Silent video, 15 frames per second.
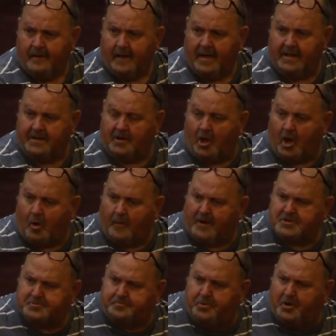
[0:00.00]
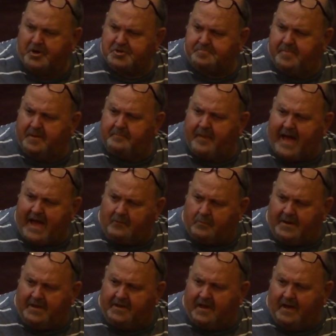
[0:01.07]
And he'd always push me back
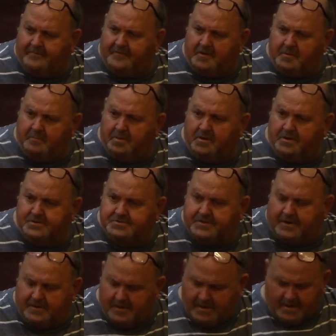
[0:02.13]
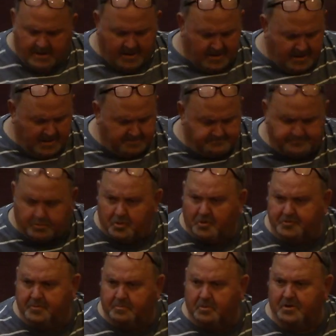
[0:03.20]
when he got to the bush. And he'd pull
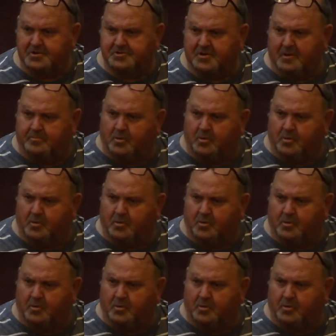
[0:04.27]
the bush up.